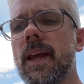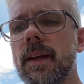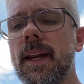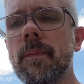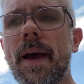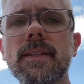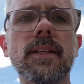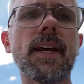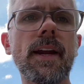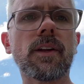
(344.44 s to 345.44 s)
Getting past the
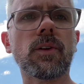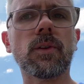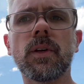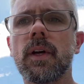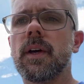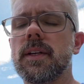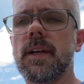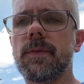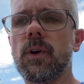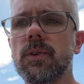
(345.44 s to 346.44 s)
technical
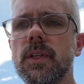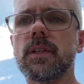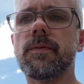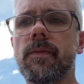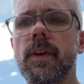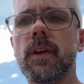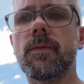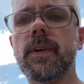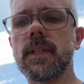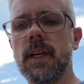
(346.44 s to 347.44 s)
difficulties of a video
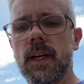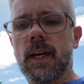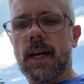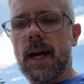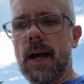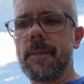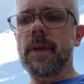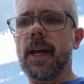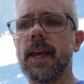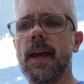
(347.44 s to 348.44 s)
visit,
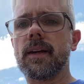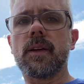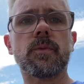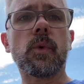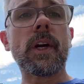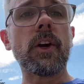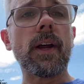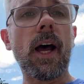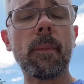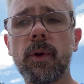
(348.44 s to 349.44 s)
again, because we're here
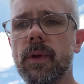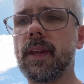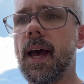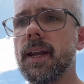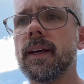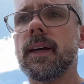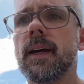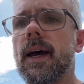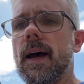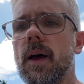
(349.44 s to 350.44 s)
to help you with that,
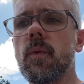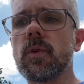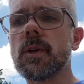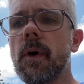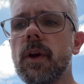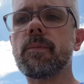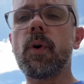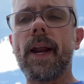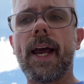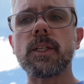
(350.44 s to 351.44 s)
some other
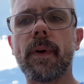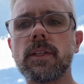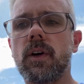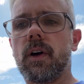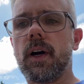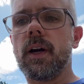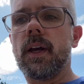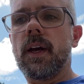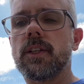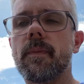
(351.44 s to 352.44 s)
important aspects are
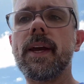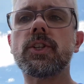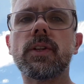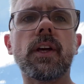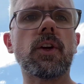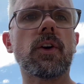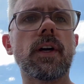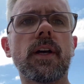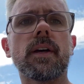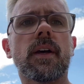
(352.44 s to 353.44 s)
to make sure that you're
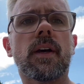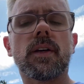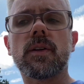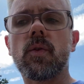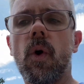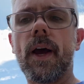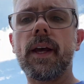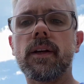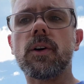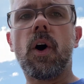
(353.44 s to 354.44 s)
in a
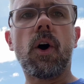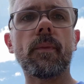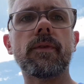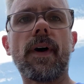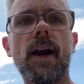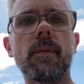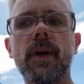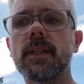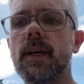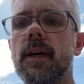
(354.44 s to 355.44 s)
quiet and calm
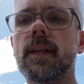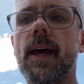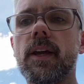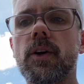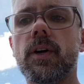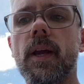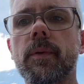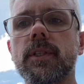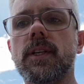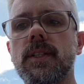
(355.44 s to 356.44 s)
environment, that you're
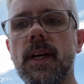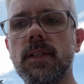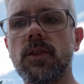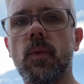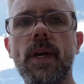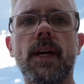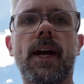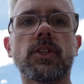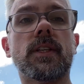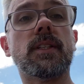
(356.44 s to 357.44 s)
able to sit so we can
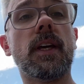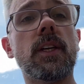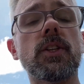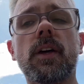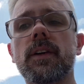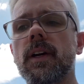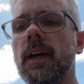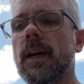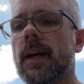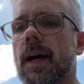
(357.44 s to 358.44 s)
actually see each other,
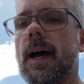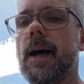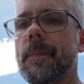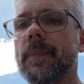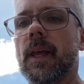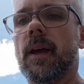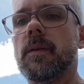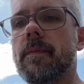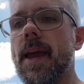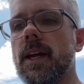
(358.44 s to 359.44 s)

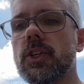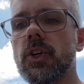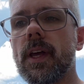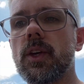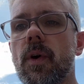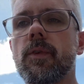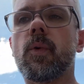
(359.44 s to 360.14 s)
making sure that you have